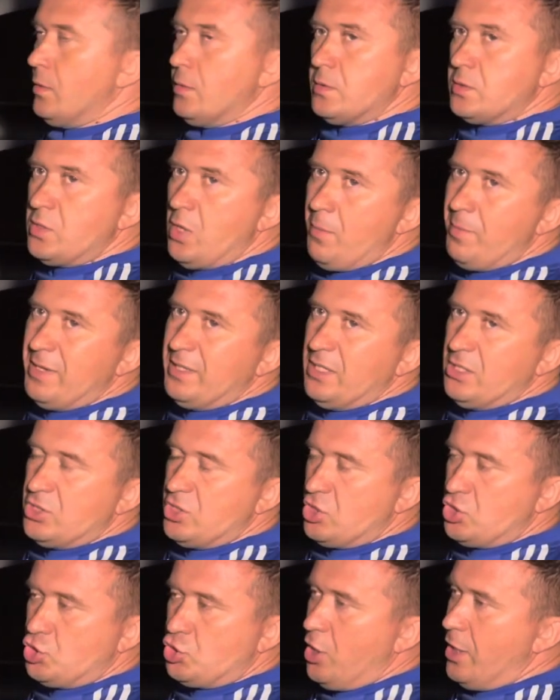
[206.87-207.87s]
So I'm gonna
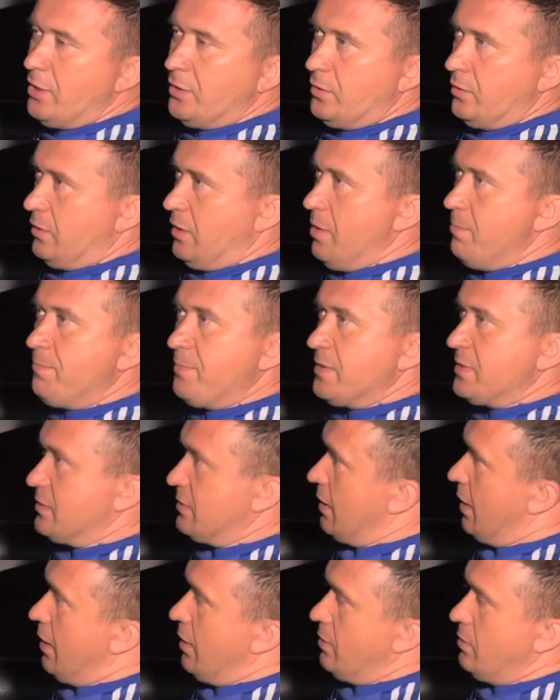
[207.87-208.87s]
just try to keep this
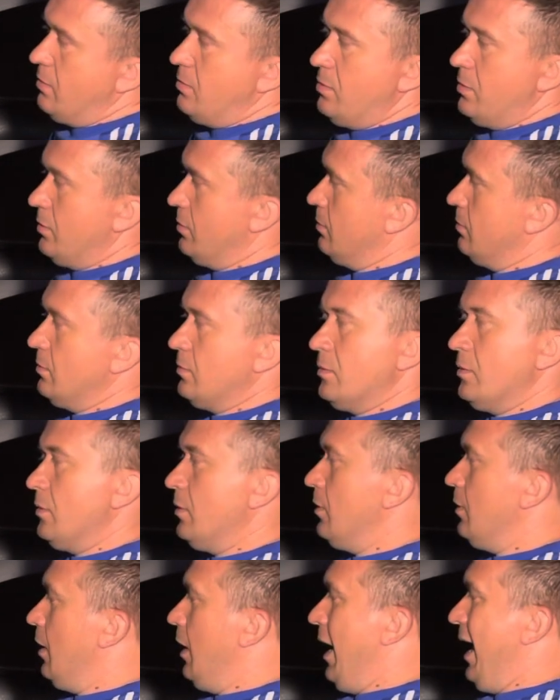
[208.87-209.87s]
thing
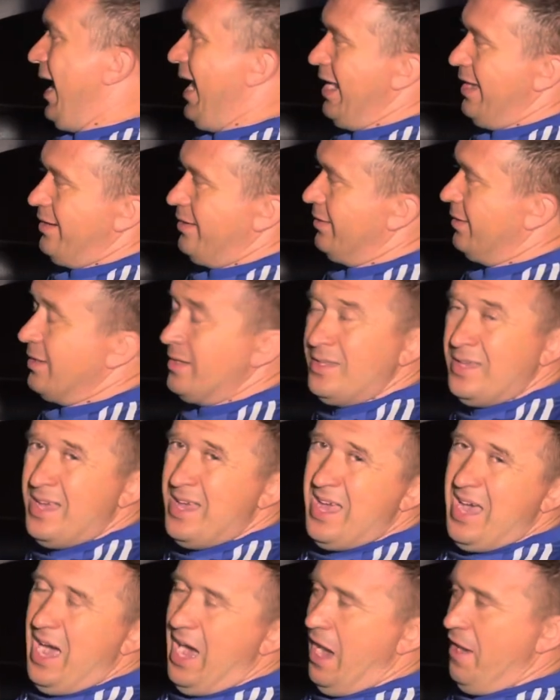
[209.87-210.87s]
idling.
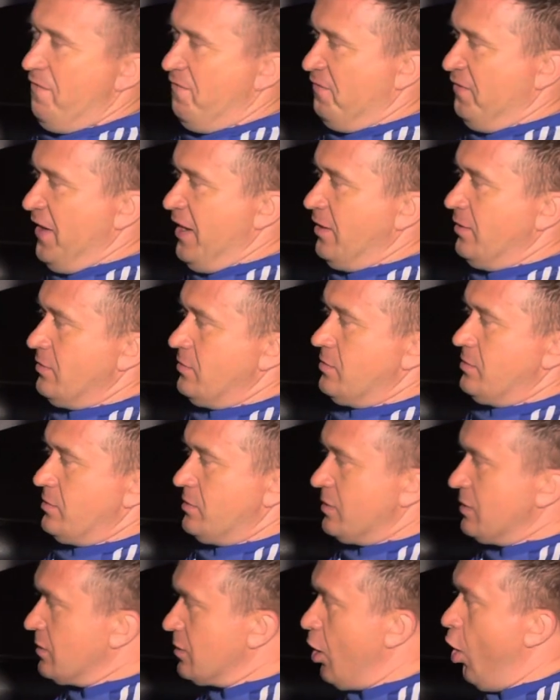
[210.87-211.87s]
I felt
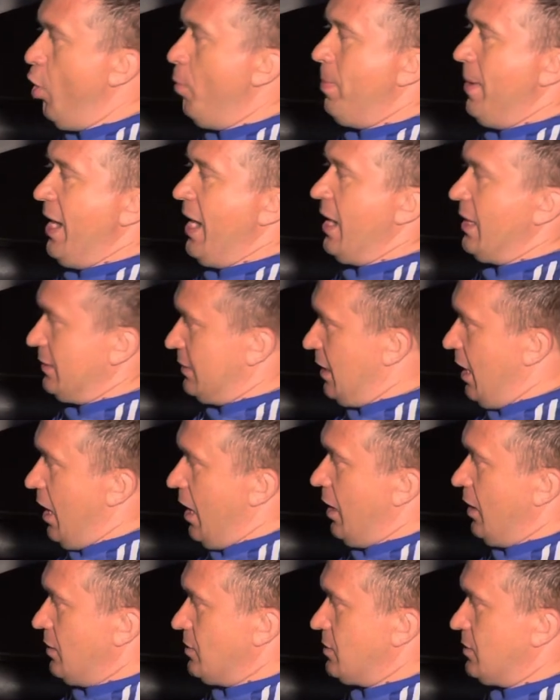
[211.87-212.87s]
so bad,
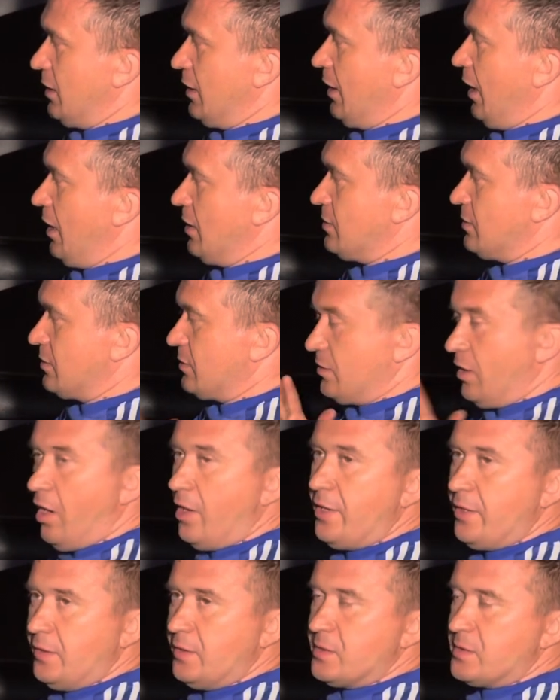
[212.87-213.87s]
guys, that I
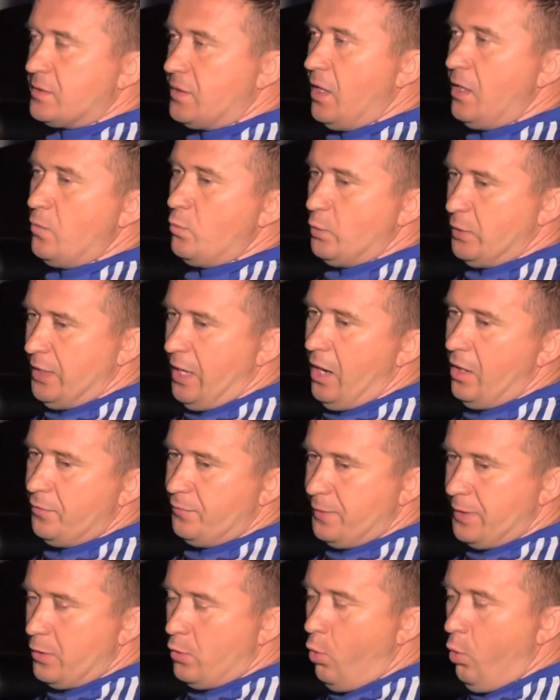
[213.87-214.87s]
started this thing without
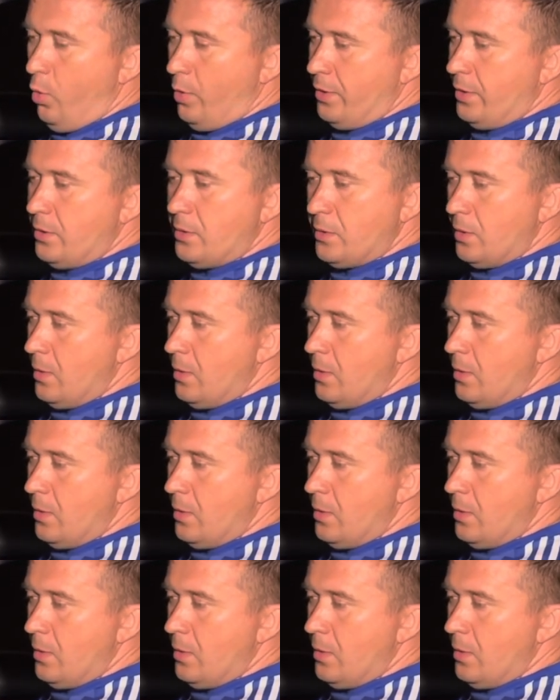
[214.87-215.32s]
recording,